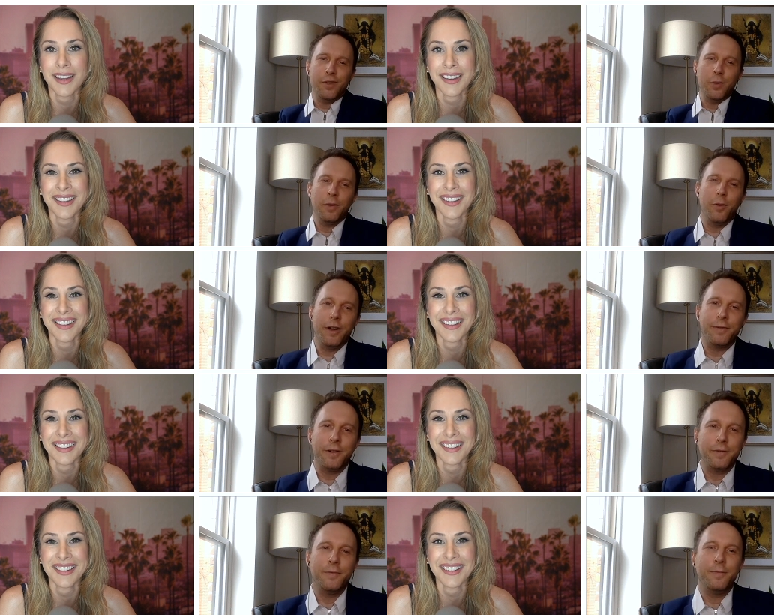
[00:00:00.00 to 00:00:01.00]
Speaker 1: doing one
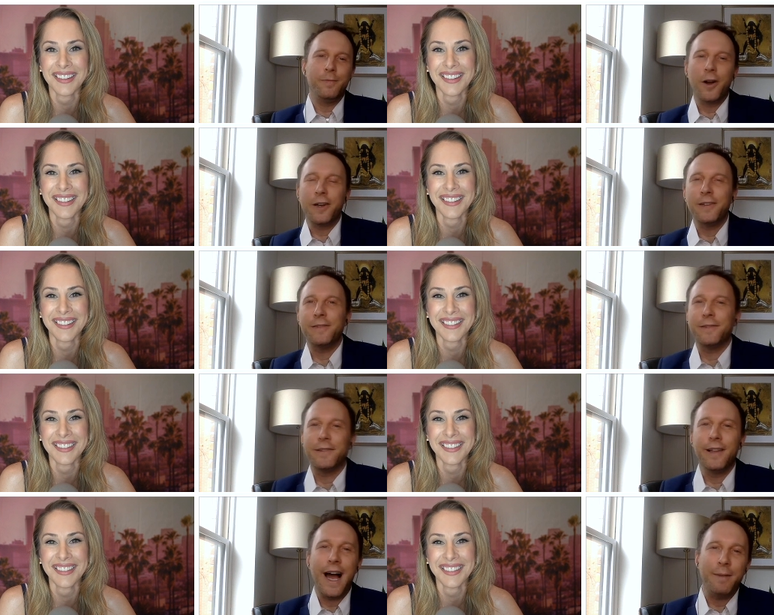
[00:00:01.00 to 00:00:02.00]
of her fucking
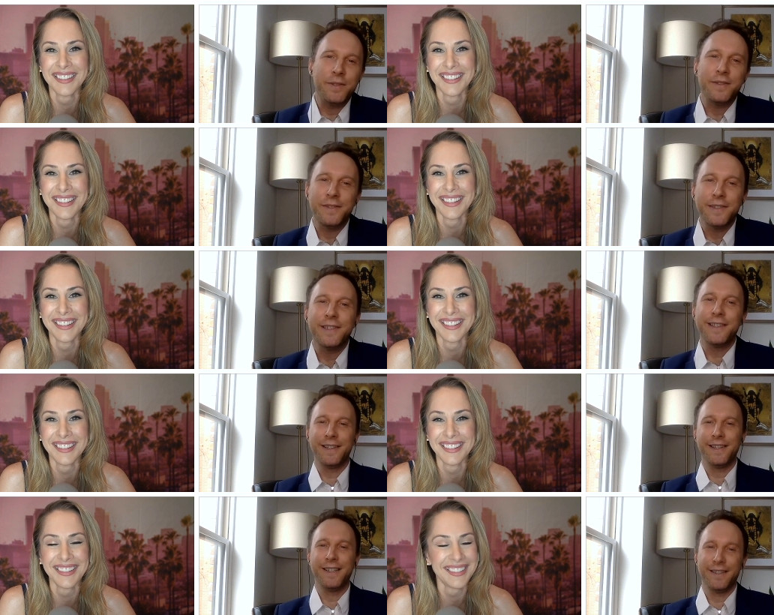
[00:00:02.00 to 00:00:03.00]
claps
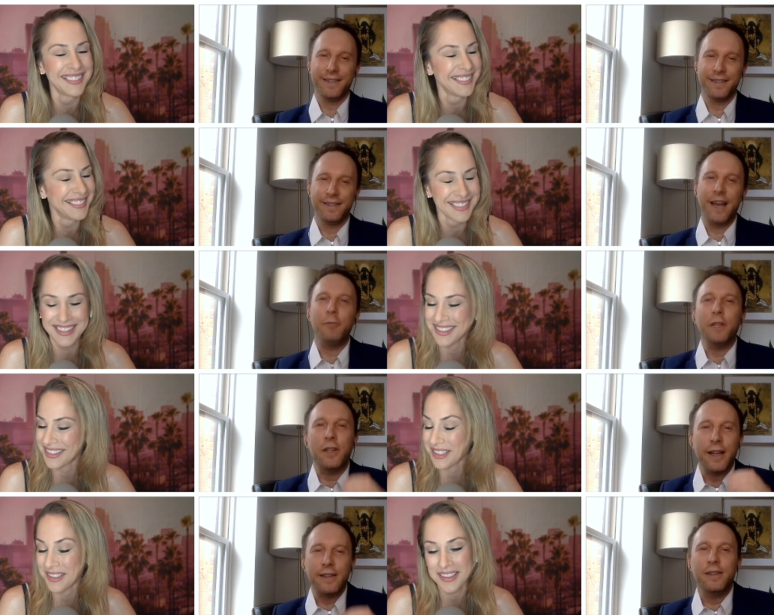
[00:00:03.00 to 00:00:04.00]
that'll
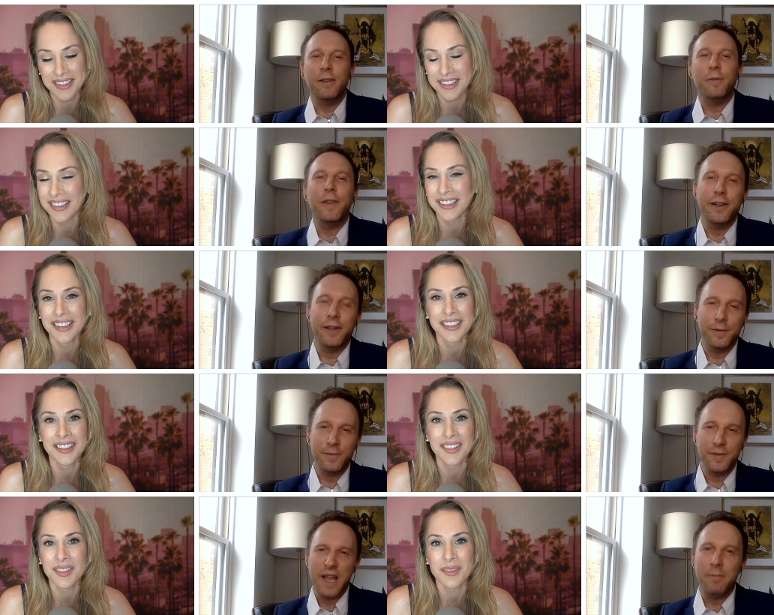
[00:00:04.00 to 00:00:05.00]
be like the
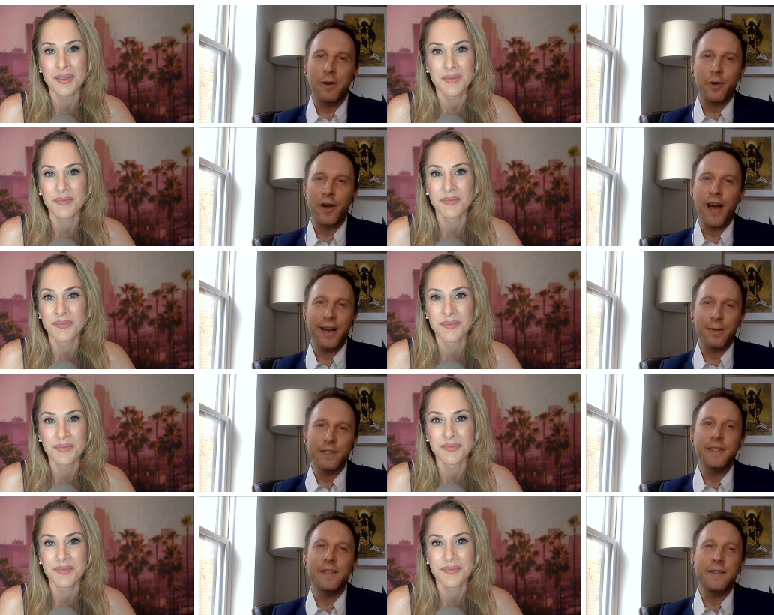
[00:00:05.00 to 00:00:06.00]
definitive
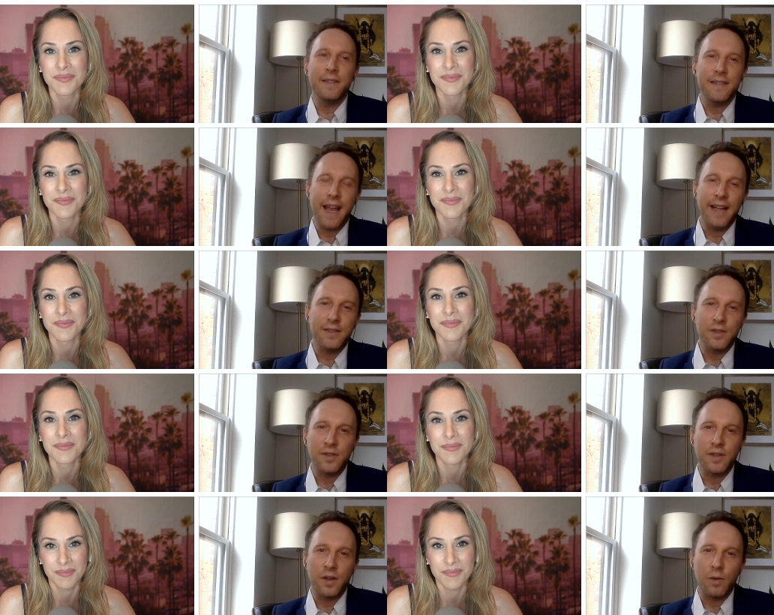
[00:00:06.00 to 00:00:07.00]
democratic resistance
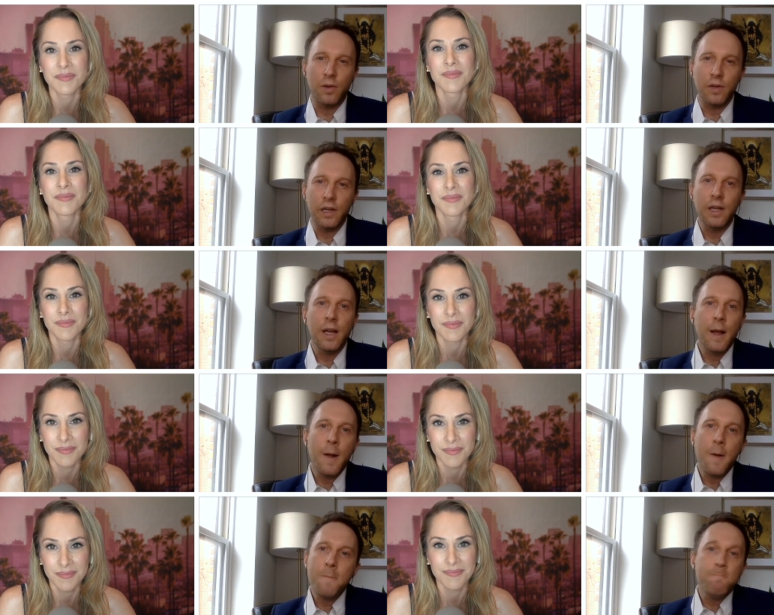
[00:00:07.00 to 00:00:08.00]
answer to corona
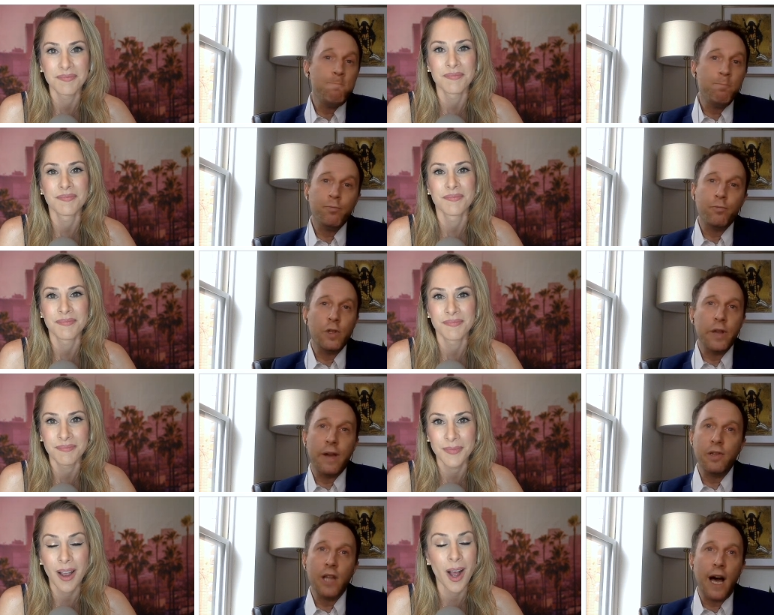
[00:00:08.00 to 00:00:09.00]

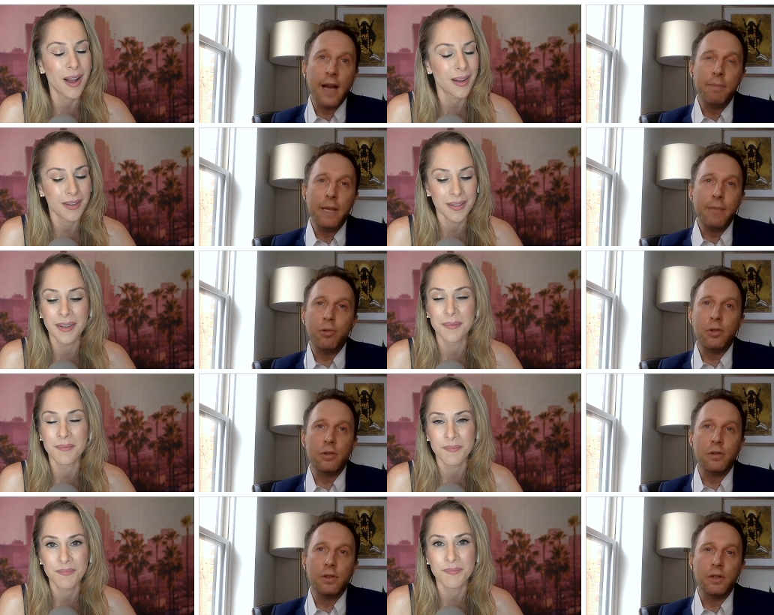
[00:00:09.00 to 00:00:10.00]
you have a lot of
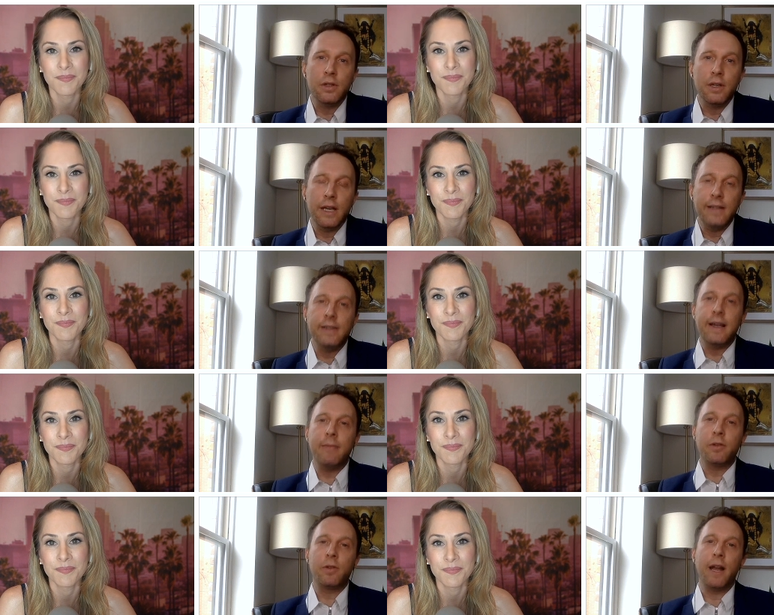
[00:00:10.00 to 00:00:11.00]
people in the
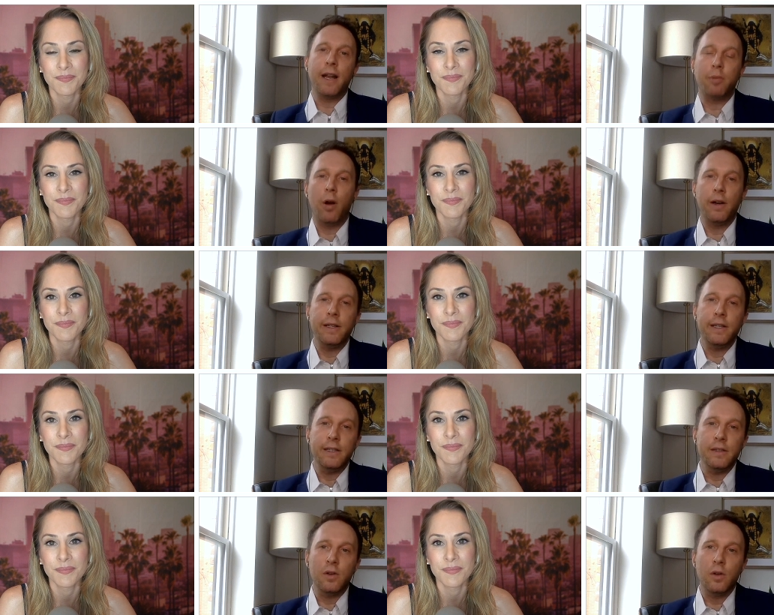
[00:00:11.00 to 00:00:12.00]
democratic
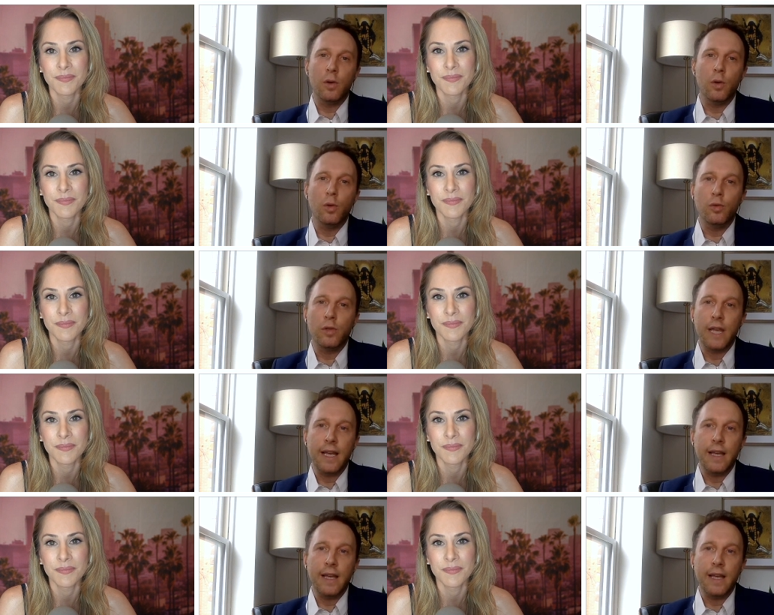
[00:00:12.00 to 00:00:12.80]
party who